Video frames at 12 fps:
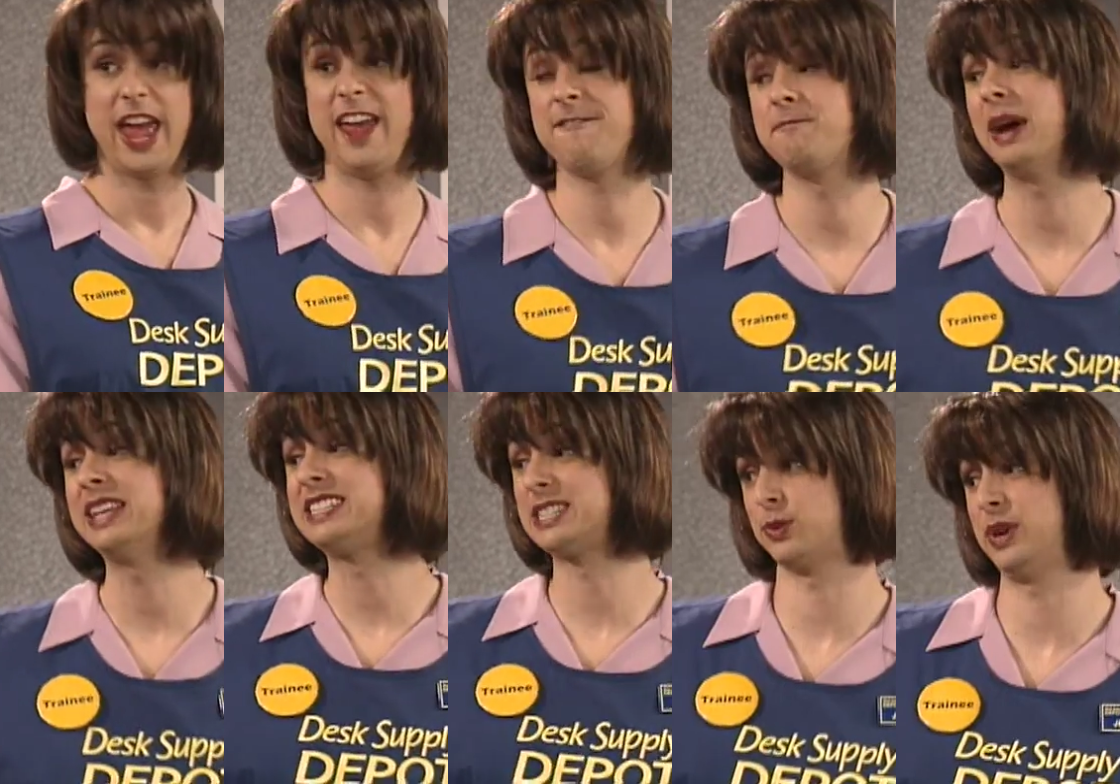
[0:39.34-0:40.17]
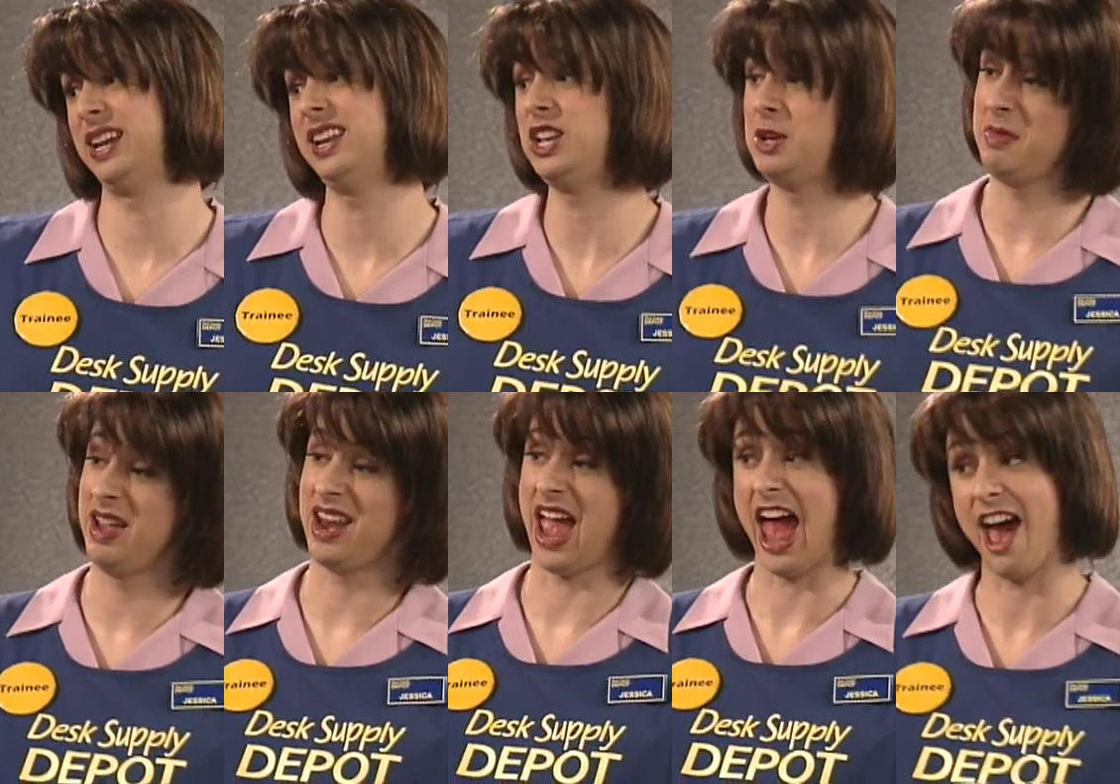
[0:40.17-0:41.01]
If by sweet you
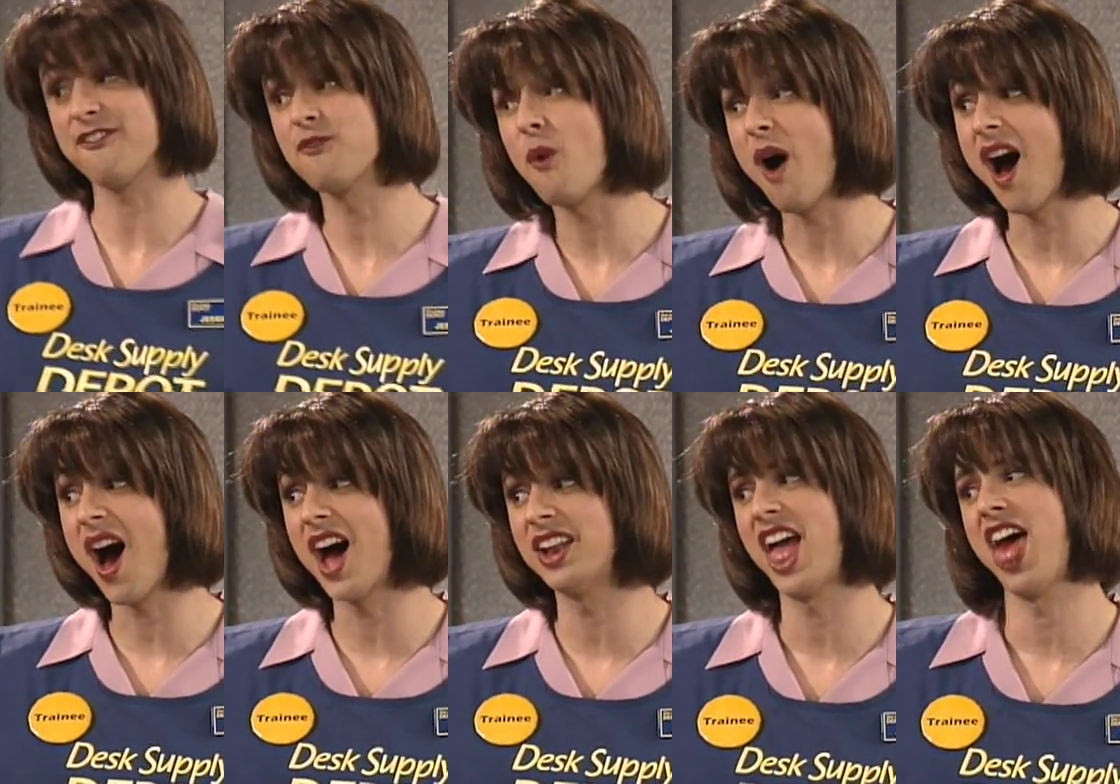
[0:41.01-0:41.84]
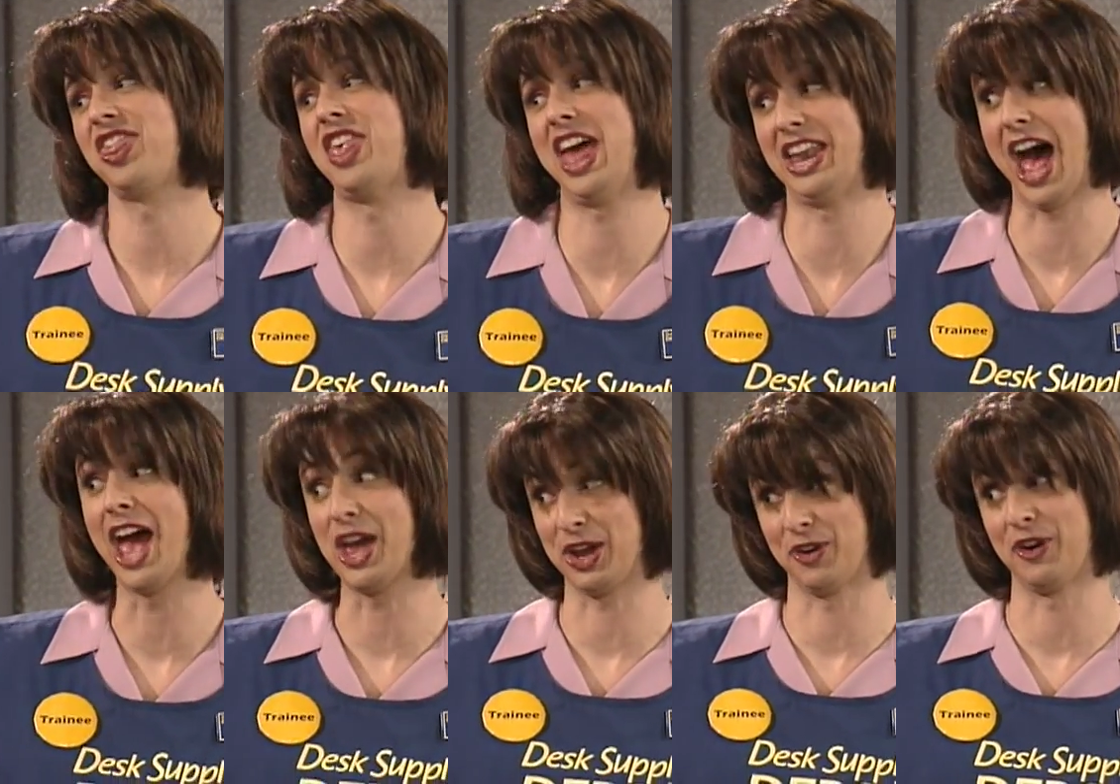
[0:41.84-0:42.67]
mean F-wad, then I
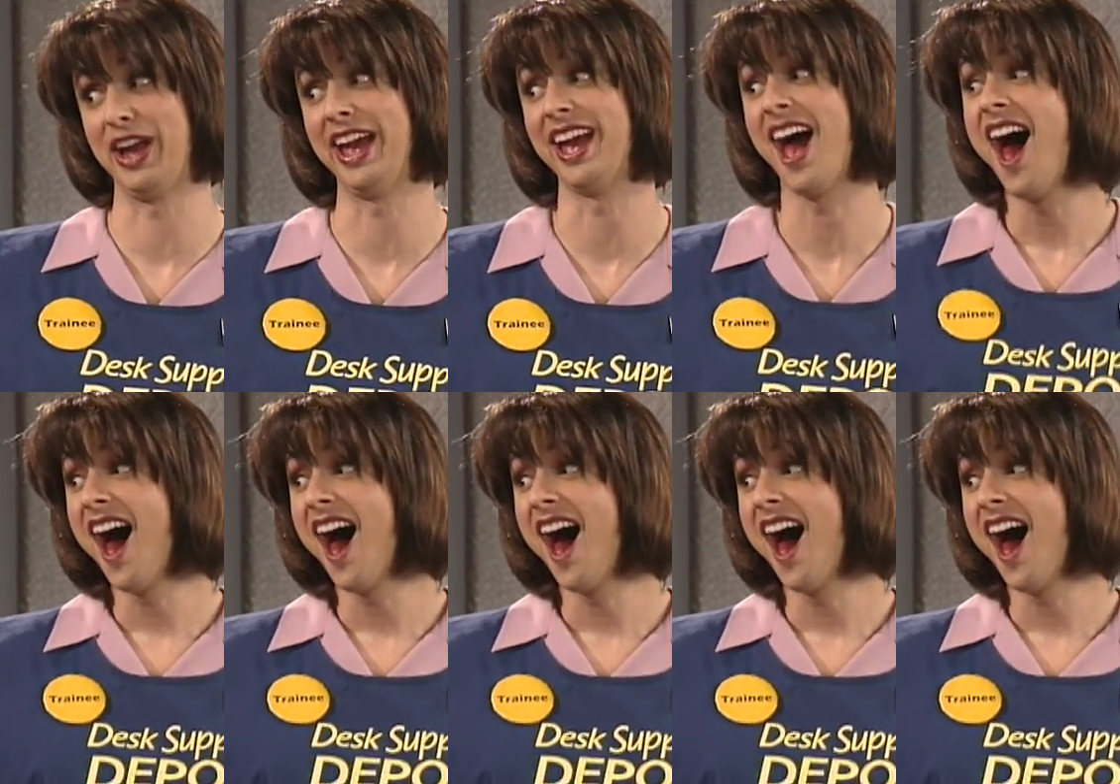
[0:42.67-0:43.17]
agree.